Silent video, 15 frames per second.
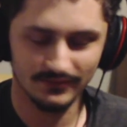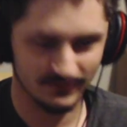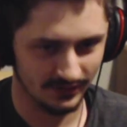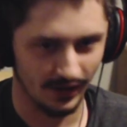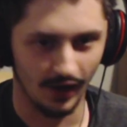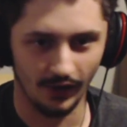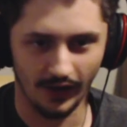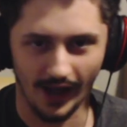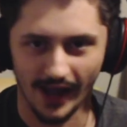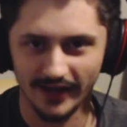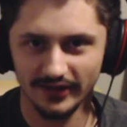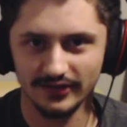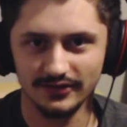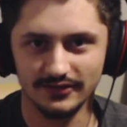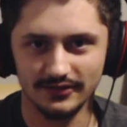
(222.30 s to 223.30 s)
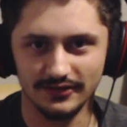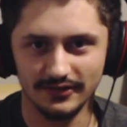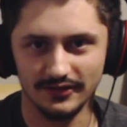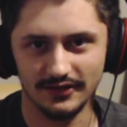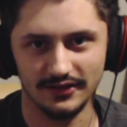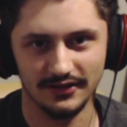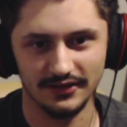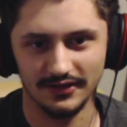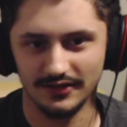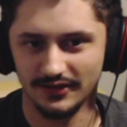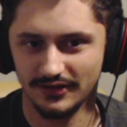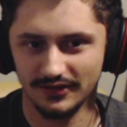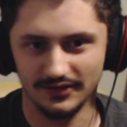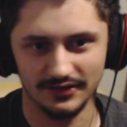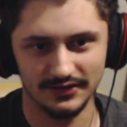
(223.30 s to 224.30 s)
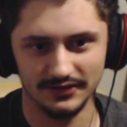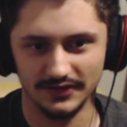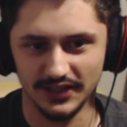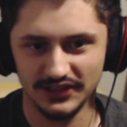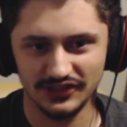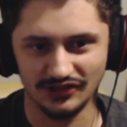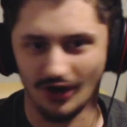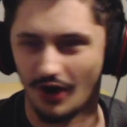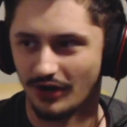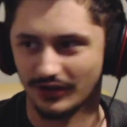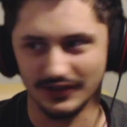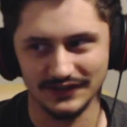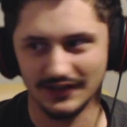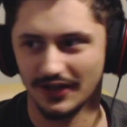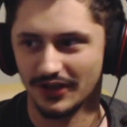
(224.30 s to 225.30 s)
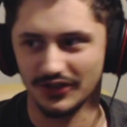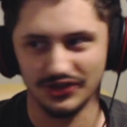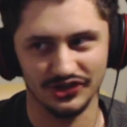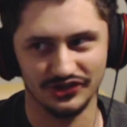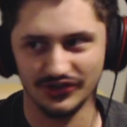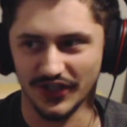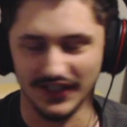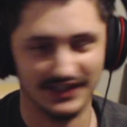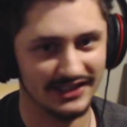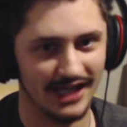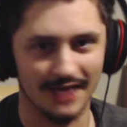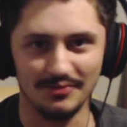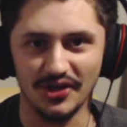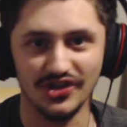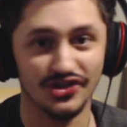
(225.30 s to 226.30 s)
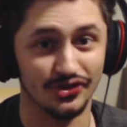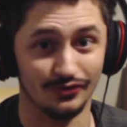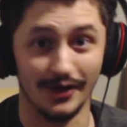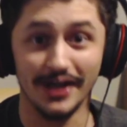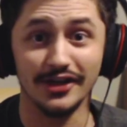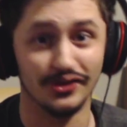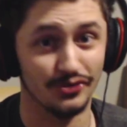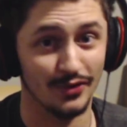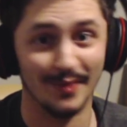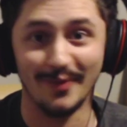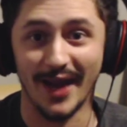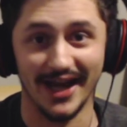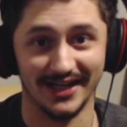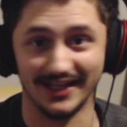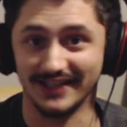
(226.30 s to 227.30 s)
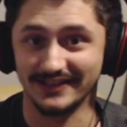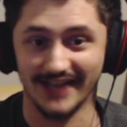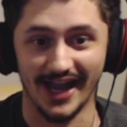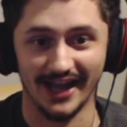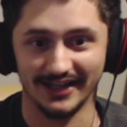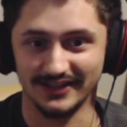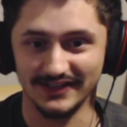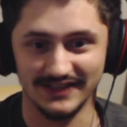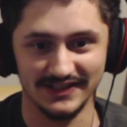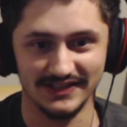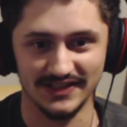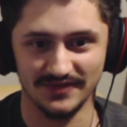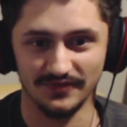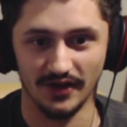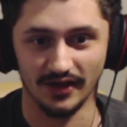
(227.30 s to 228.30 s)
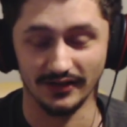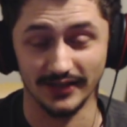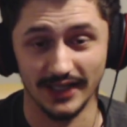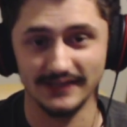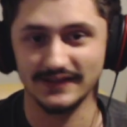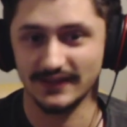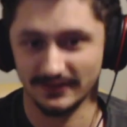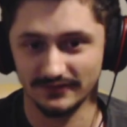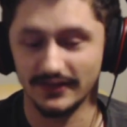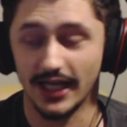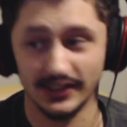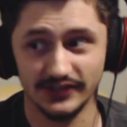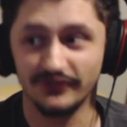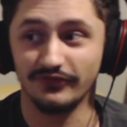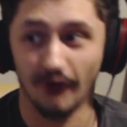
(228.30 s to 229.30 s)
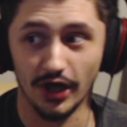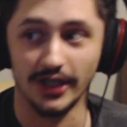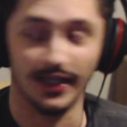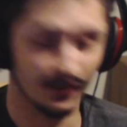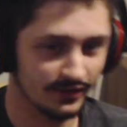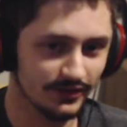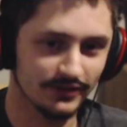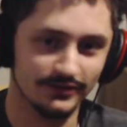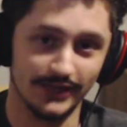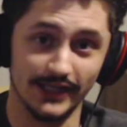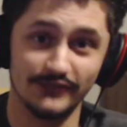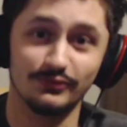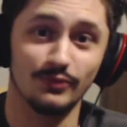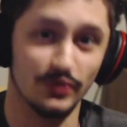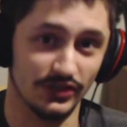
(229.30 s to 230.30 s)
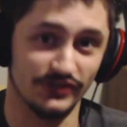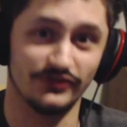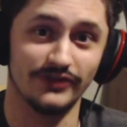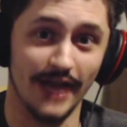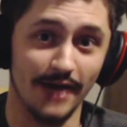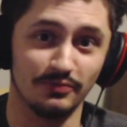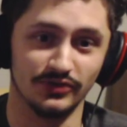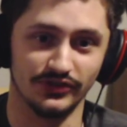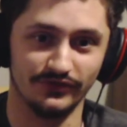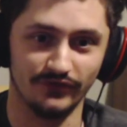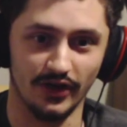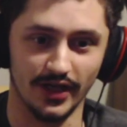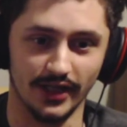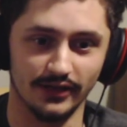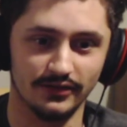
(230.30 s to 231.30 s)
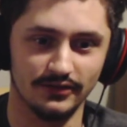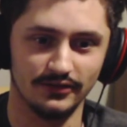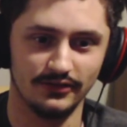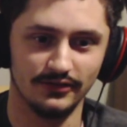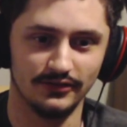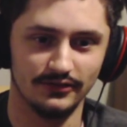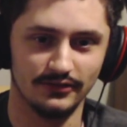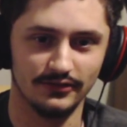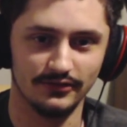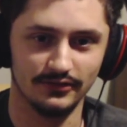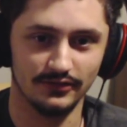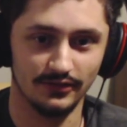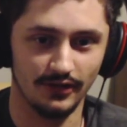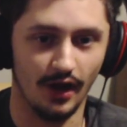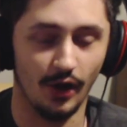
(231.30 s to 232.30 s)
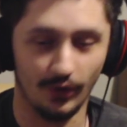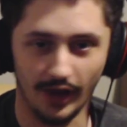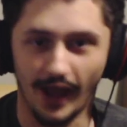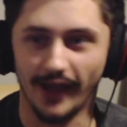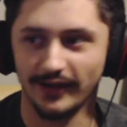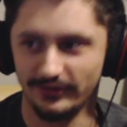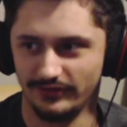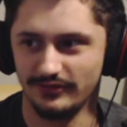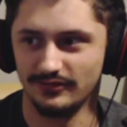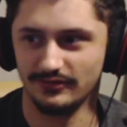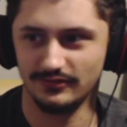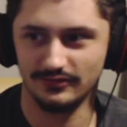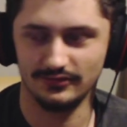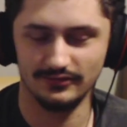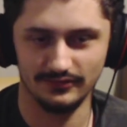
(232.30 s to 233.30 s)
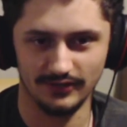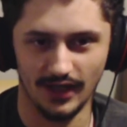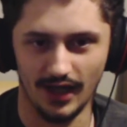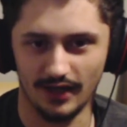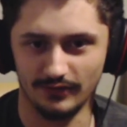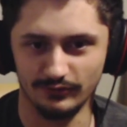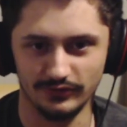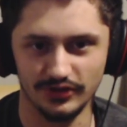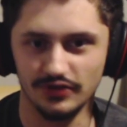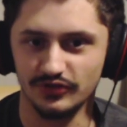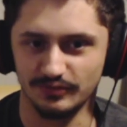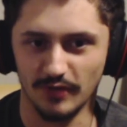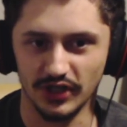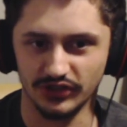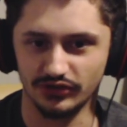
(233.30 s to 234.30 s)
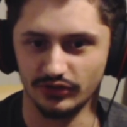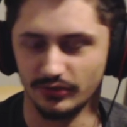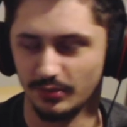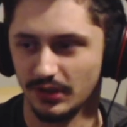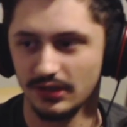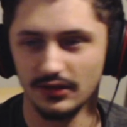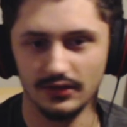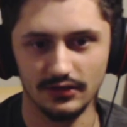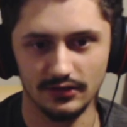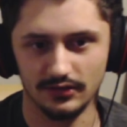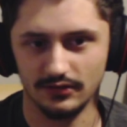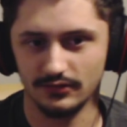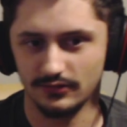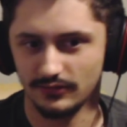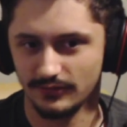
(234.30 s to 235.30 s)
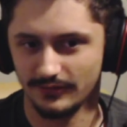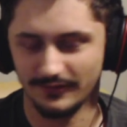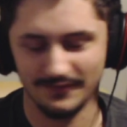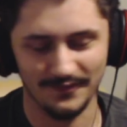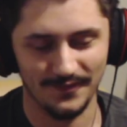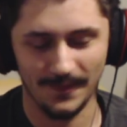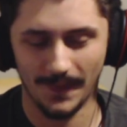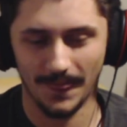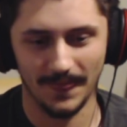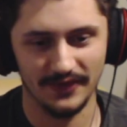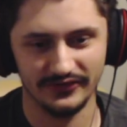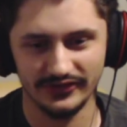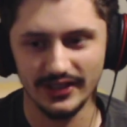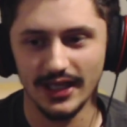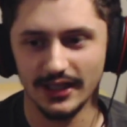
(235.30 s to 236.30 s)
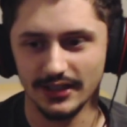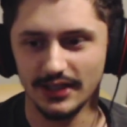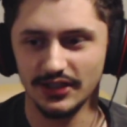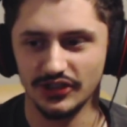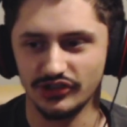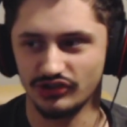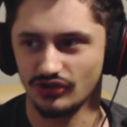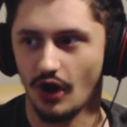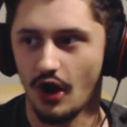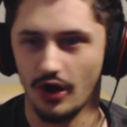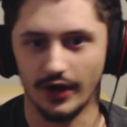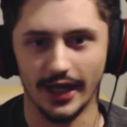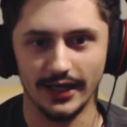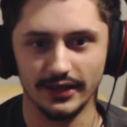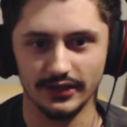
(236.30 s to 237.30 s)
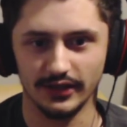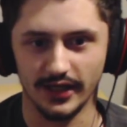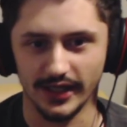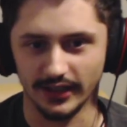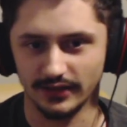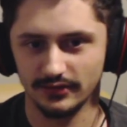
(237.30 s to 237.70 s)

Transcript: Okay, this song is gonna just like send me straight into a panic attack. This is fun. That's that's funny. That one's that one's funny. Okay, I would use mustard, but see, and then this song, and it like.